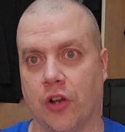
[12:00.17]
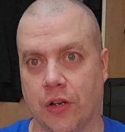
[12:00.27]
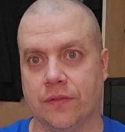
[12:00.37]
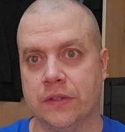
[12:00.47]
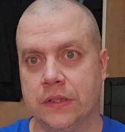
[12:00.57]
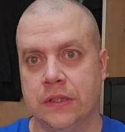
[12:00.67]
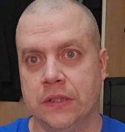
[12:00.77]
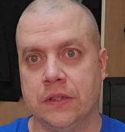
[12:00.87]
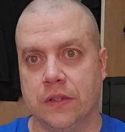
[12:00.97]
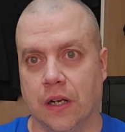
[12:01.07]
on
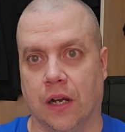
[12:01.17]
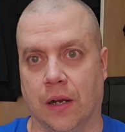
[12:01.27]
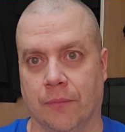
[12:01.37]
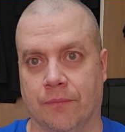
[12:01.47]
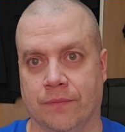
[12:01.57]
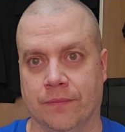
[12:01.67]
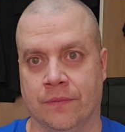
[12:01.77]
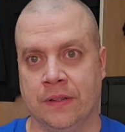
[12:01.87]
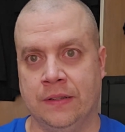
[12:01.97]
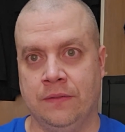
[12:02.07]

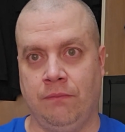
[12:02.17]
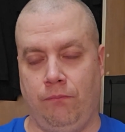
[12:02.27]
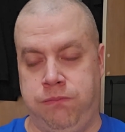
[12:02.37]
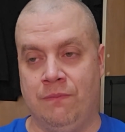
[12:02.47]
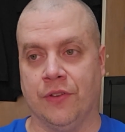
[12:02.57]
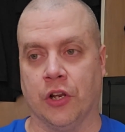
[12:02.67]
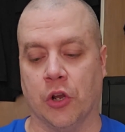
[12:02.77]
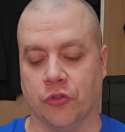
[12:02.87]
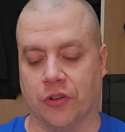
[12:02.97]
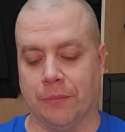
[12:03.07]
the
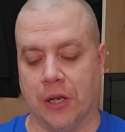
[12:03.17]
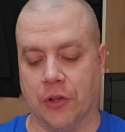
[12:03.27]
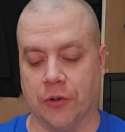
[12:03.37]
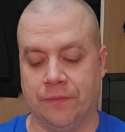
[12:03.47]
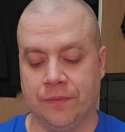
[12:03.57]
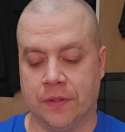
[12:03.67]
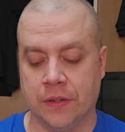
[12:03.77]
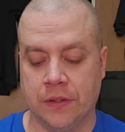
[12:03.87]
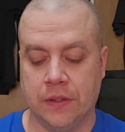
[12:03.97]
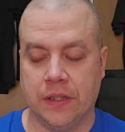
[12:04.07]
ghostly mother.
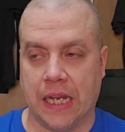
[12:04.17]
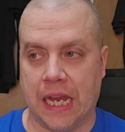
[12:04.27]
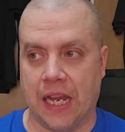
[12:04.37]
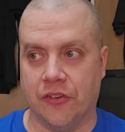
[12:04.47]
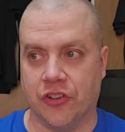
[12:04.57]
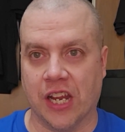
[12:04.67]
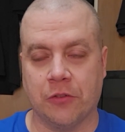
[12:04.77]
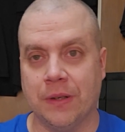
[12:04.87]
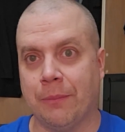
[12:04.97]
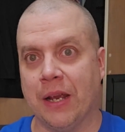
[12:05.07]
And
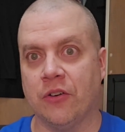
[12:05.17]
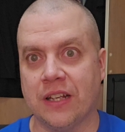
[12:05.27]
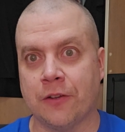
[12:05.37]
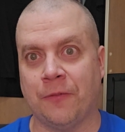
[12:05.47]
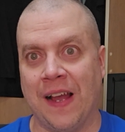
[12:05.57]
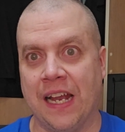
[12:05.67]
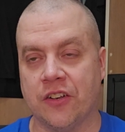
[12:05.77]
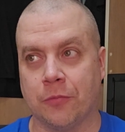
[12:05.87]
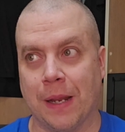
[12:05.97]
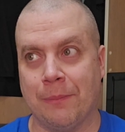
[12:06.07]
Jasmine apparently is fine,
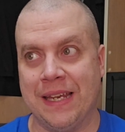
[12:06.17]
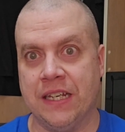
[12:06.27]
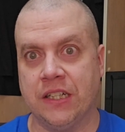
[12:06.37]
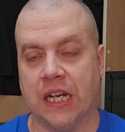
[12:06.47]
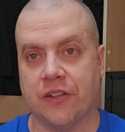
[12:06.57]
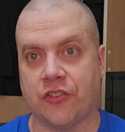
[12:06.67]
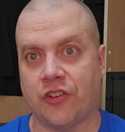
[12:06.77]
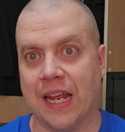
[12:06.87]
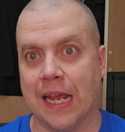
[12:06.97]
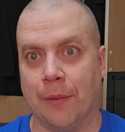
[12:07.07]
despite being gut
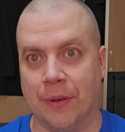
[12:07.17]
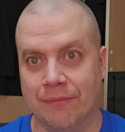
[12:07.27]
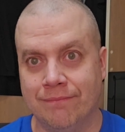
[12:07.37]
stabbed.